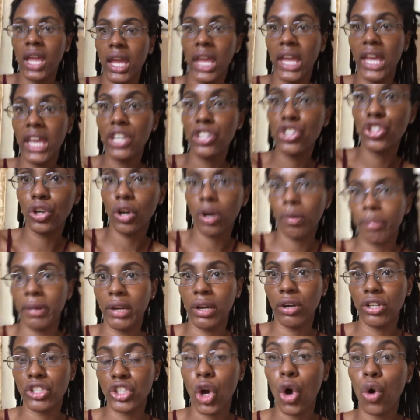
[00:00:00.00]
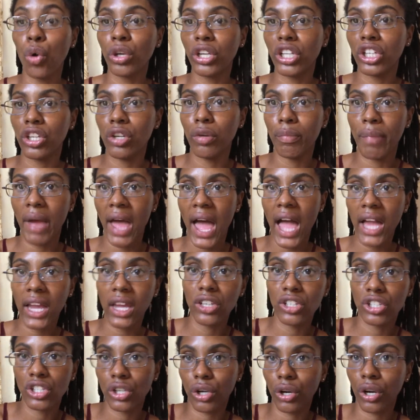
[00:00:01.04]
Is your appearance holding you back
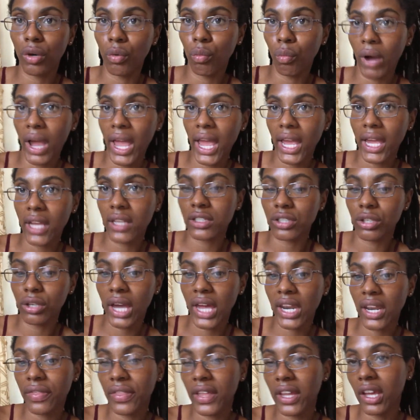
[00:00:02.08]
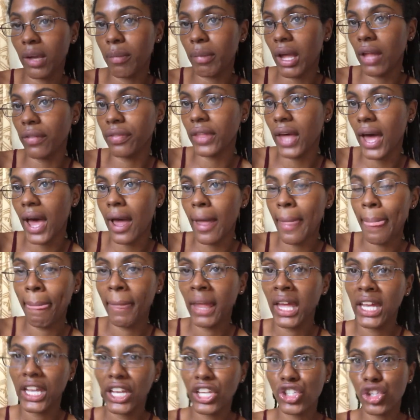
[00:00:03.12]
in certain ways? You got to think about that.
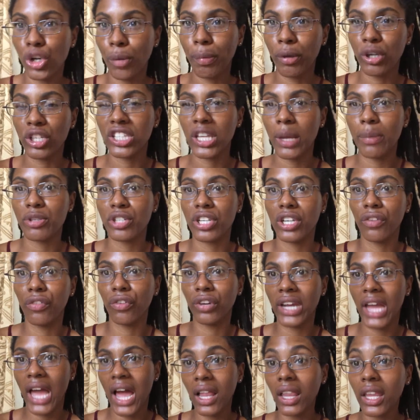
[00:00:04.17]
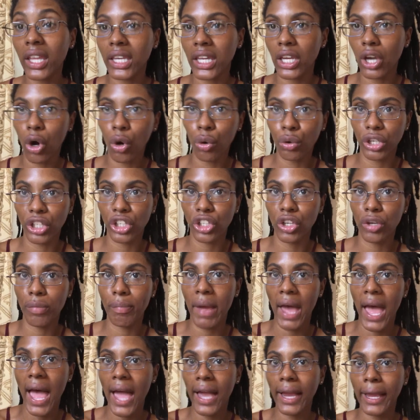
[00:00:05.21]
Is your perception of reality holding you
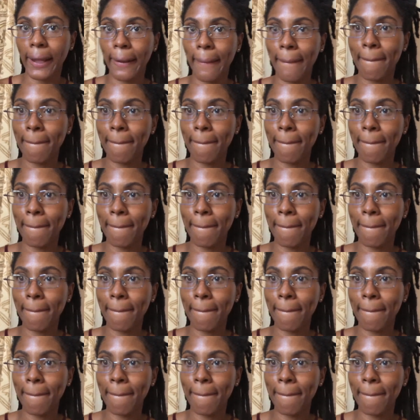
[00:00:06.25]
back?